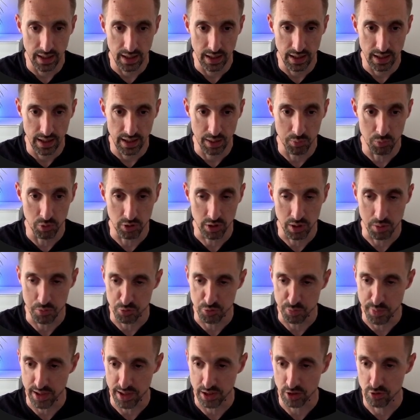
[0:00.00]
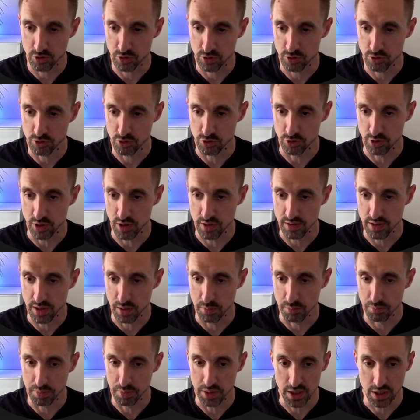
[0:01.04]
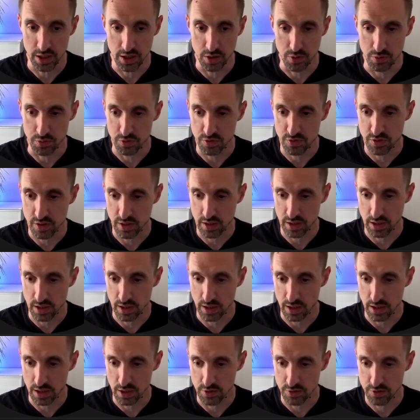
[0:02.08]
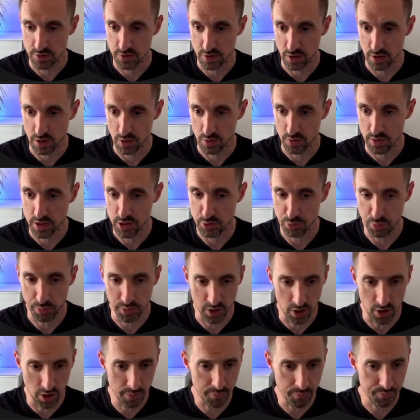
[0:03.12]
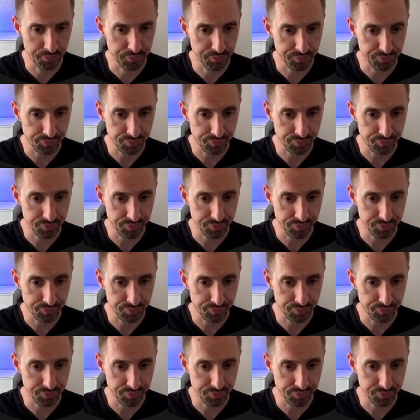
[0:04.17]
And what comes back should then be used. So here's what we got.